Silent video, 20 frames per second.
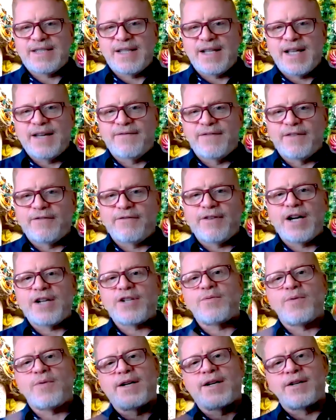life in
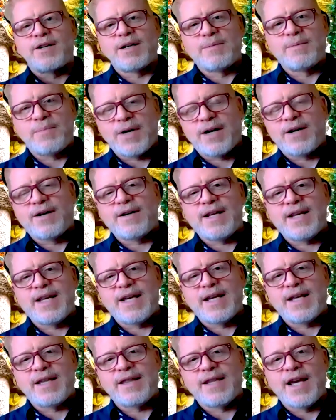freshwater and part
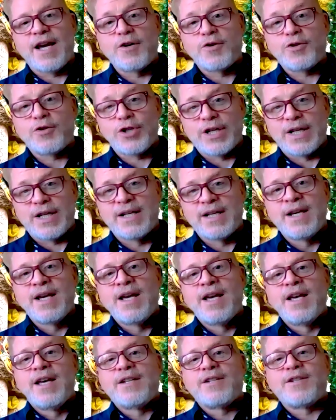in the ocean
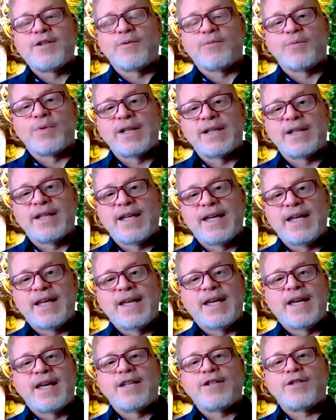to
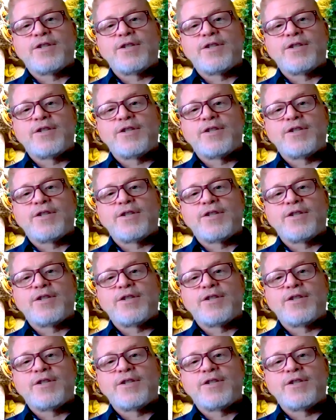really,